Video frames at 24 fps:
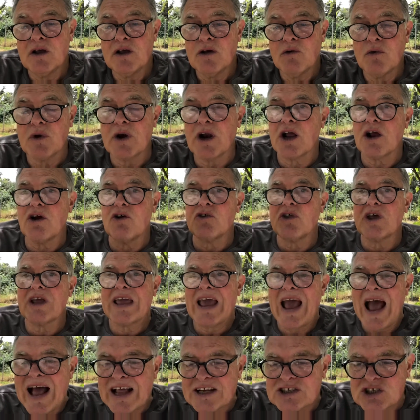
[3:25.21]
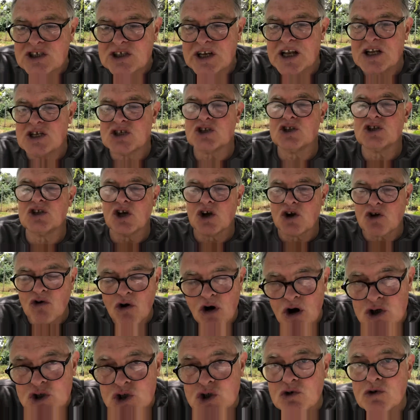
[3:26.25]
When I go to the gas station, the
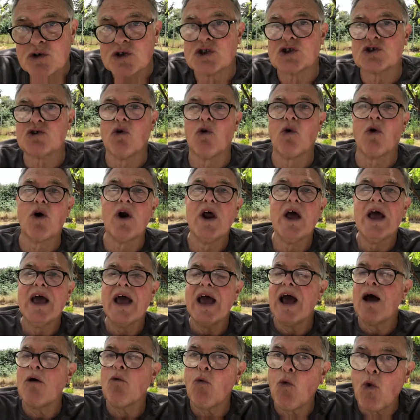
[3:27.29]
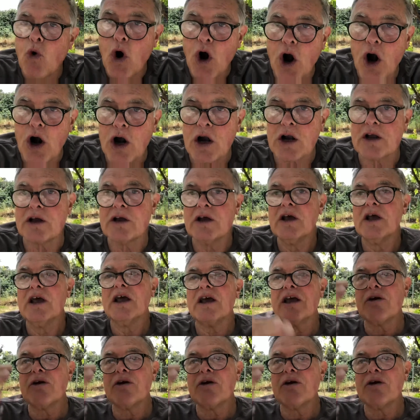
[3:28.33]
grocery store, at work,